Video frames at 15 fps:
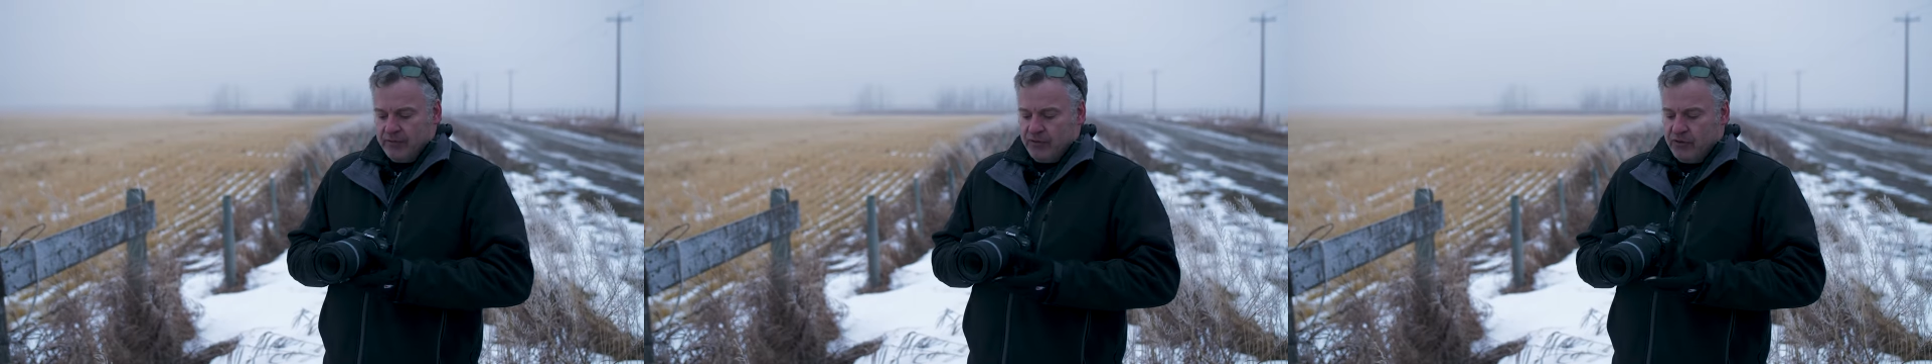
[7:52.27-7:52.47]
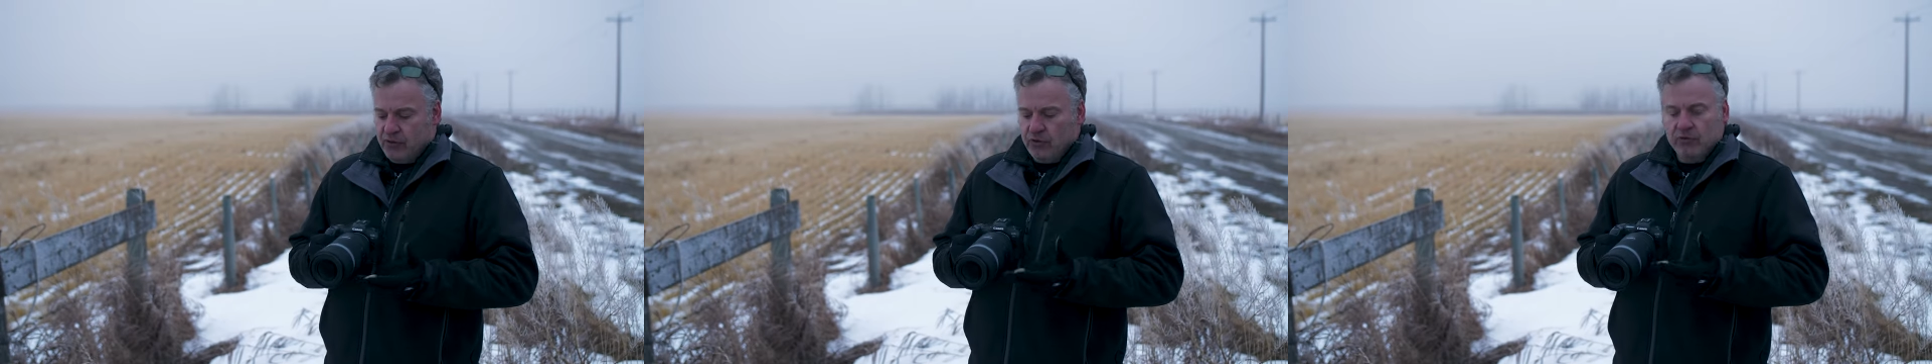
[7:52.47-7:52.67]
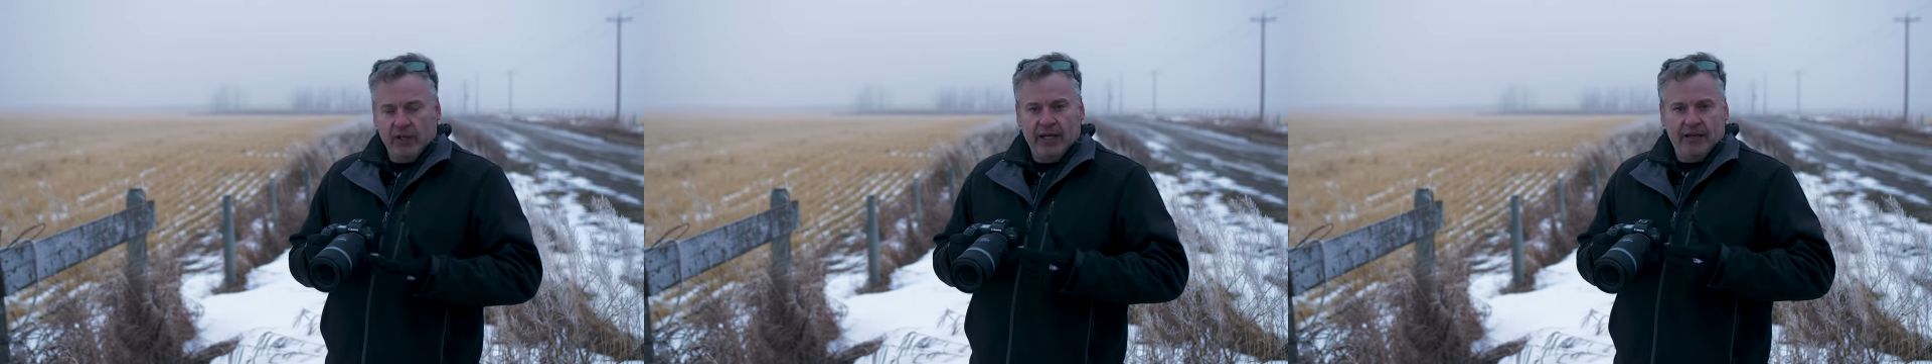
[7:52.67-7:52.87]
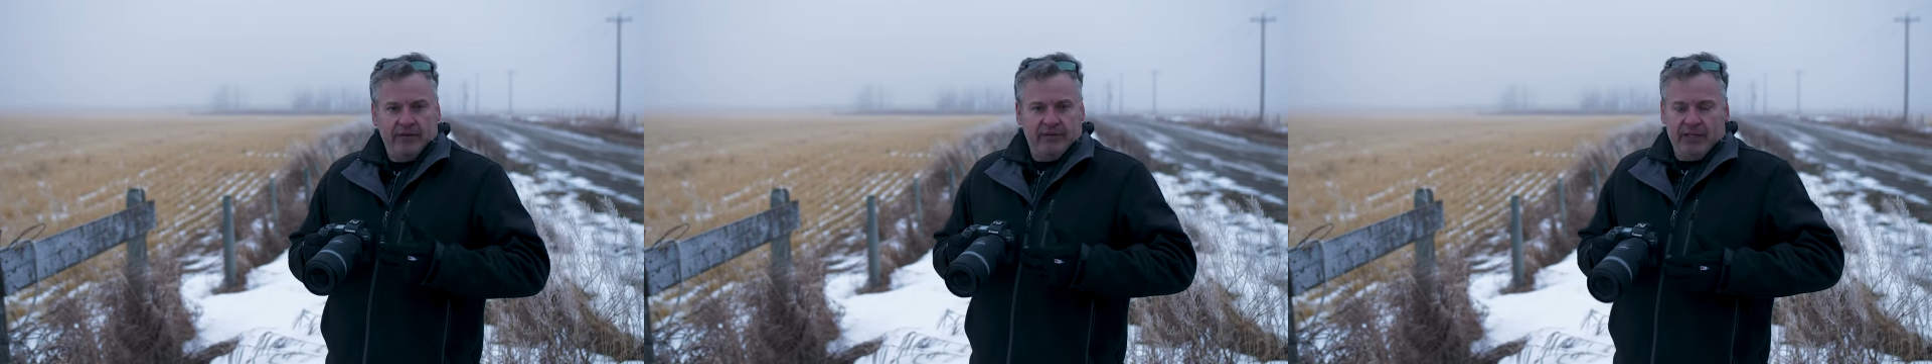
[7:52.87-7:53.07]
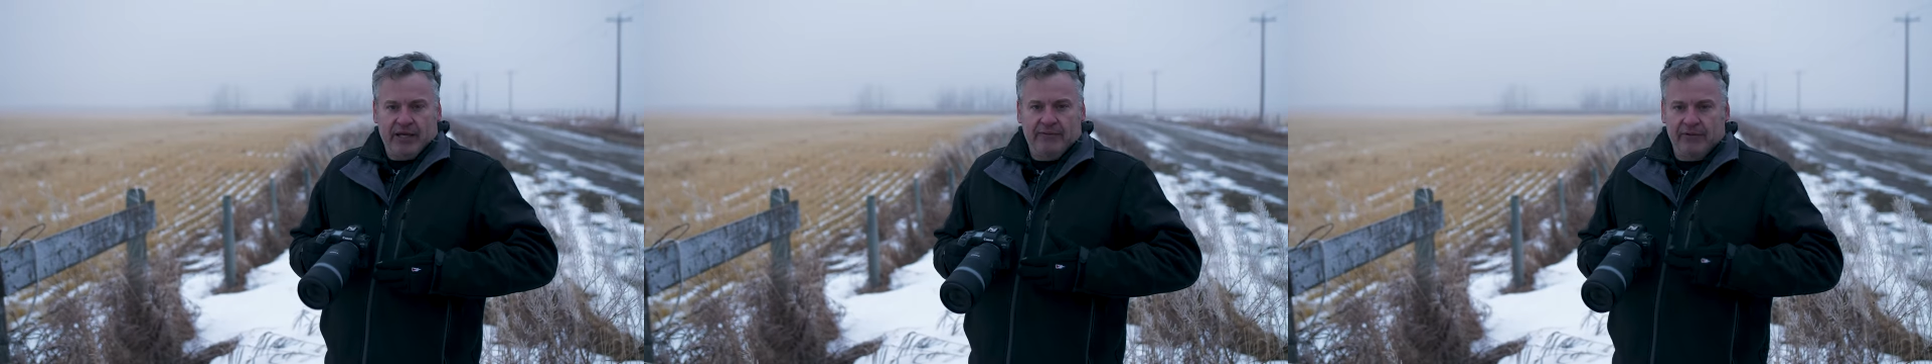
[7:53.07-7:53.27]
Do you like
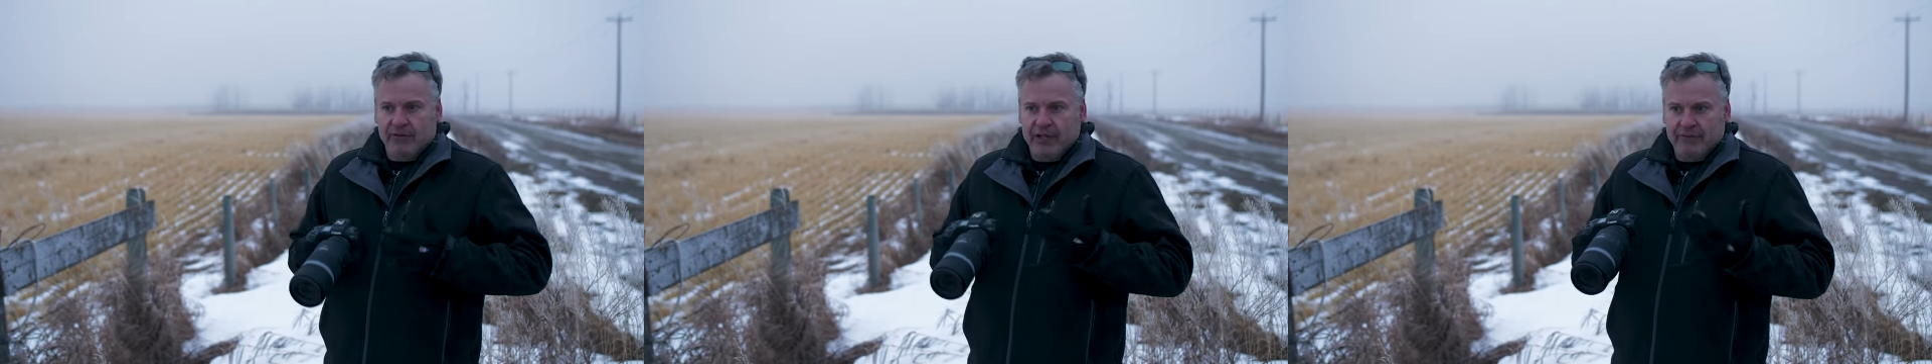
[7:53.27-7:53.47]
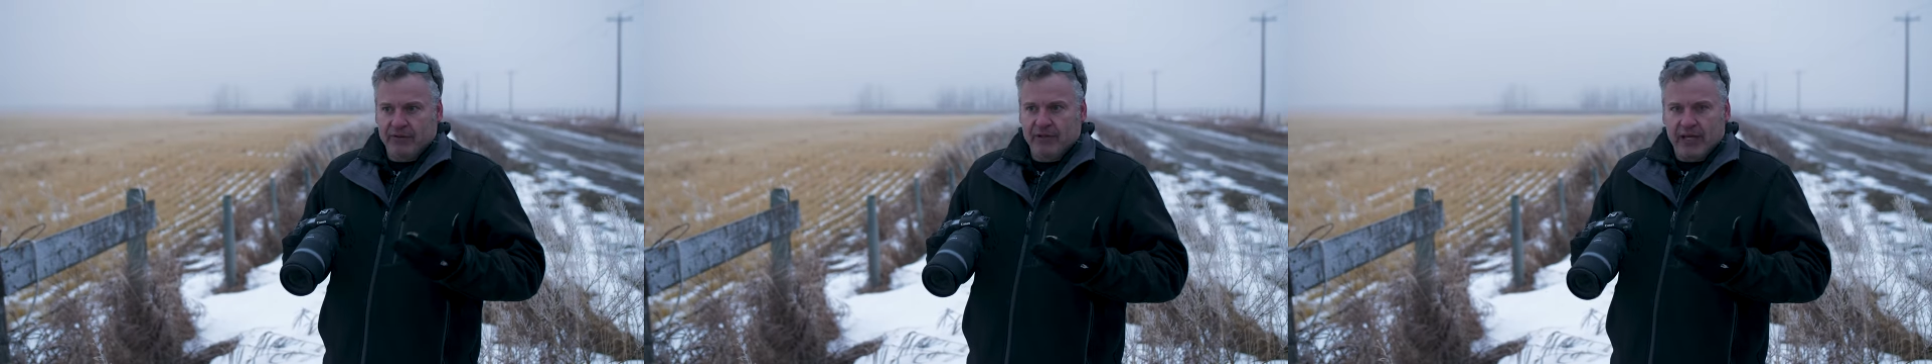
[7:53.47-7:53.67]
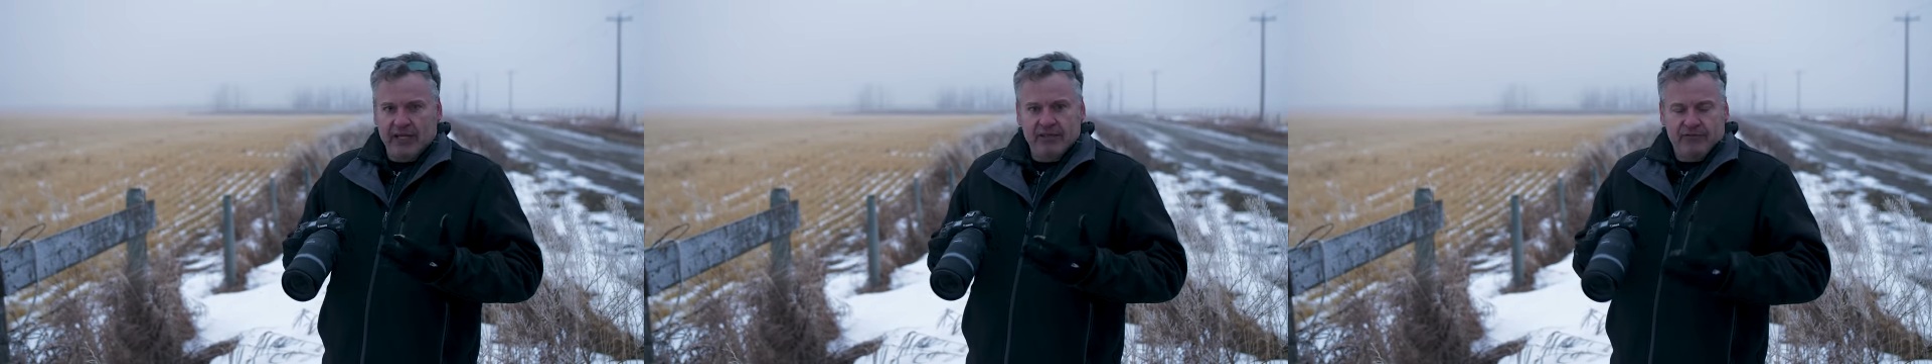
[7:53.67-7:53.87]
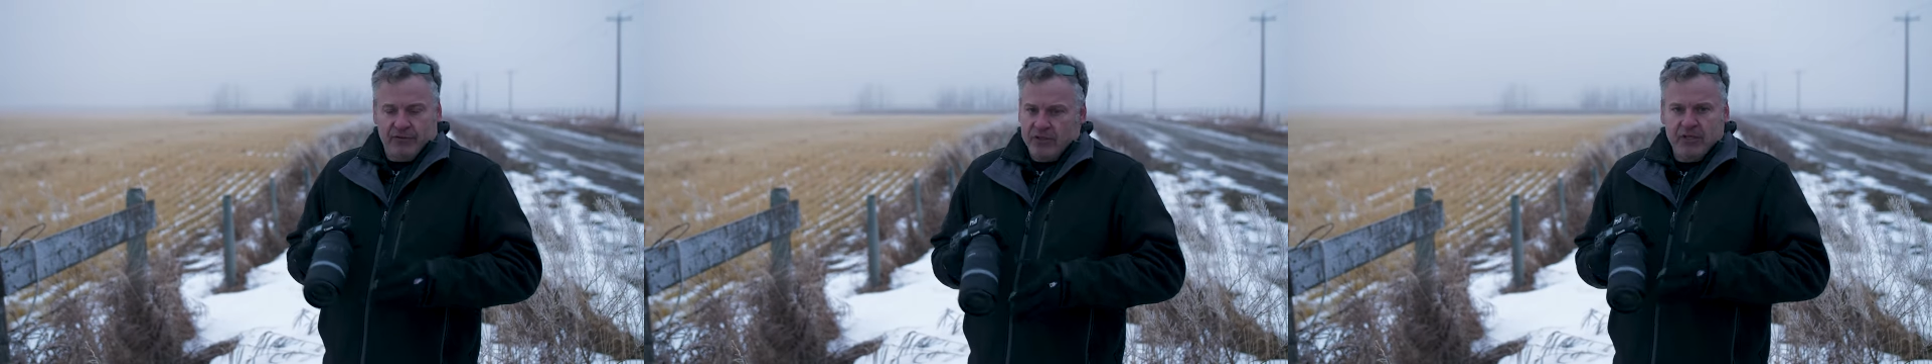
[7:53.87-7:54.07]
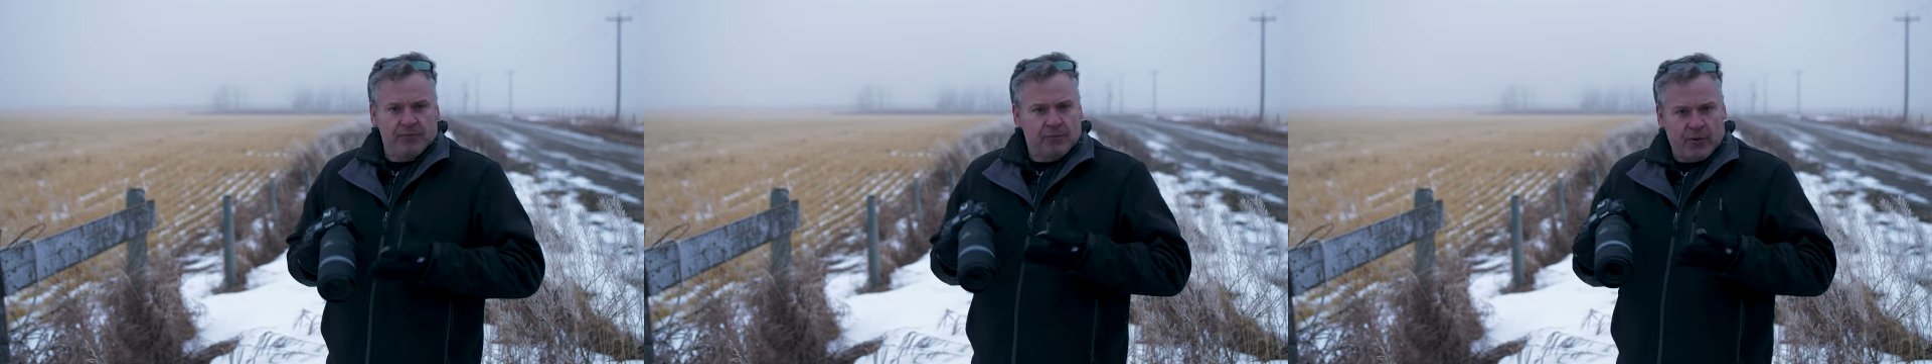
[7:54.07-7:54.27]
the f11 lens for
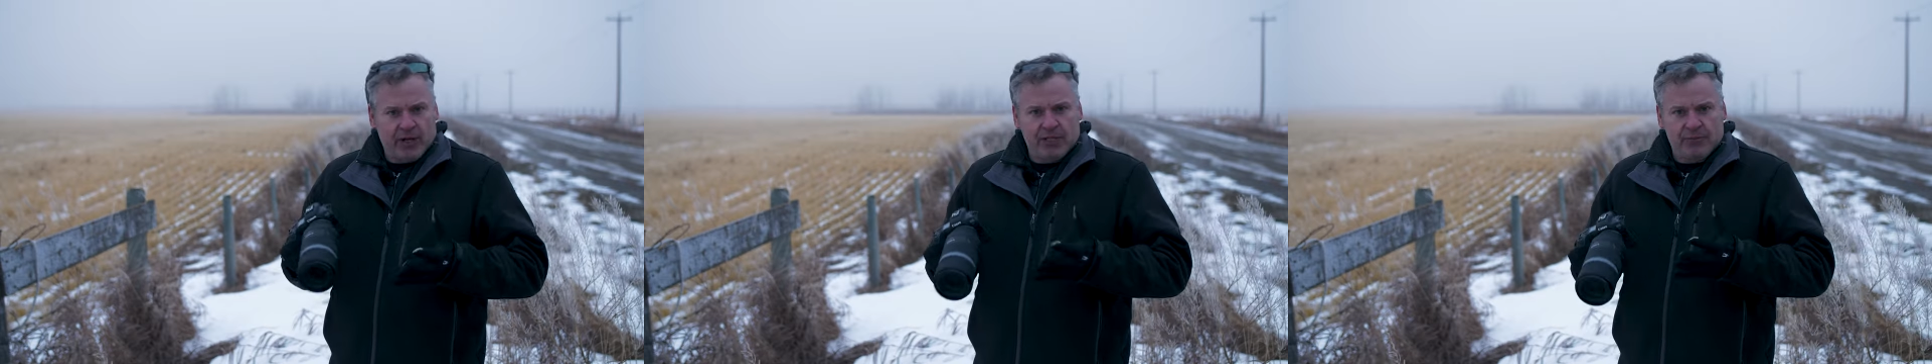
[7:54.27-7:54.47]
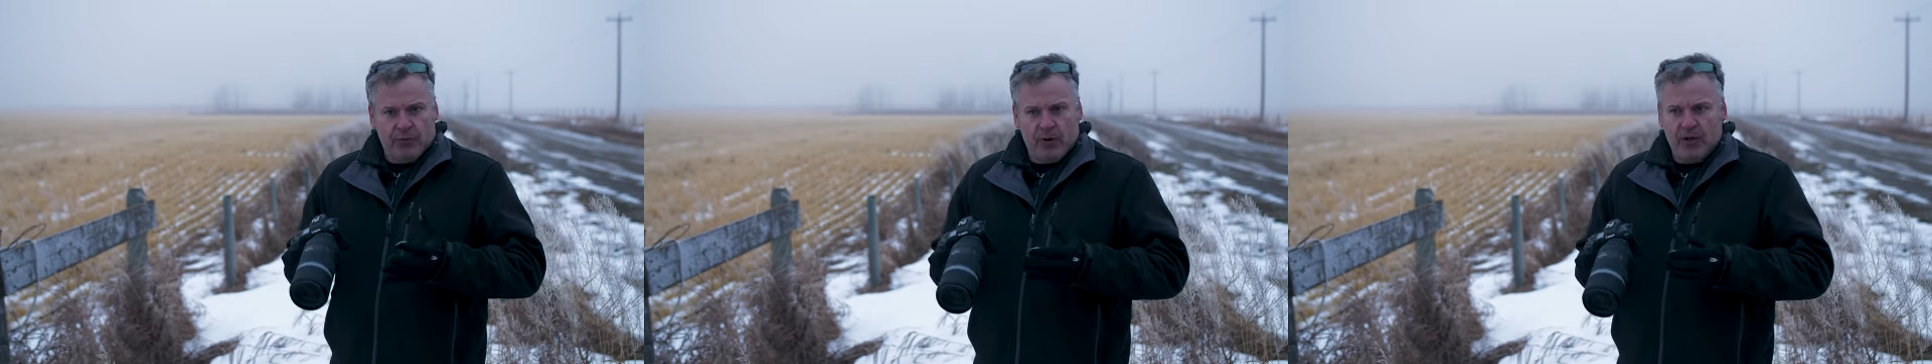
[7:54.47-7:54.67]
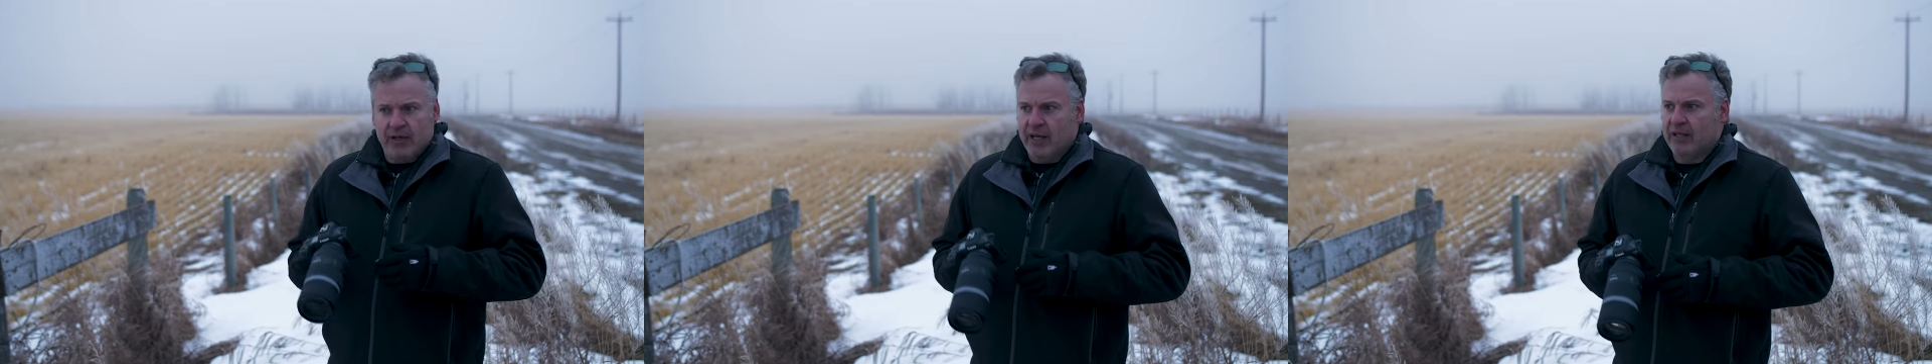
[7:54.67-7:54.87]
this price point